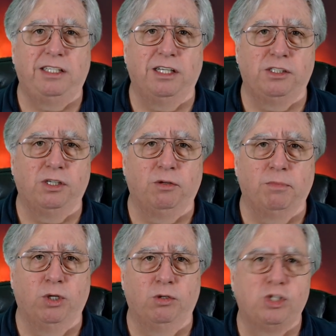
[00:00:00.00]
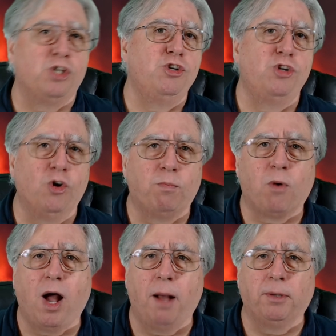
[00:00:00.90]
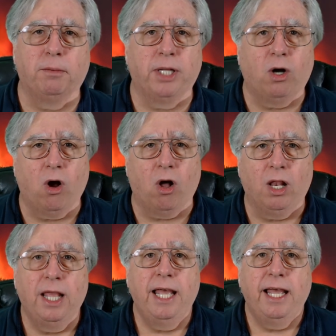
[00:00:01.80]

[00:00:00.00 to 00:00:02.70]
digital modes, no problem at all.